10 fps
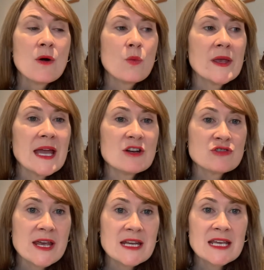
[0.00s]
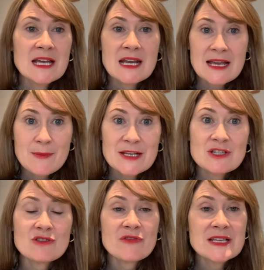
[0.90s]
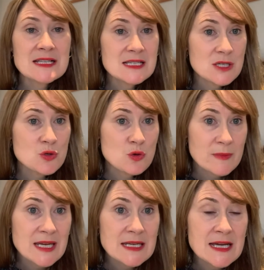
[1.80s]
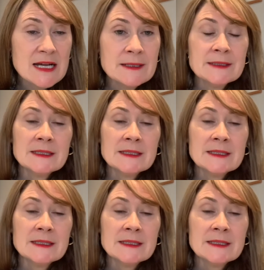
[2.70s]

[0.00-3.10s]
We get training, like I mentioned, on things like social media,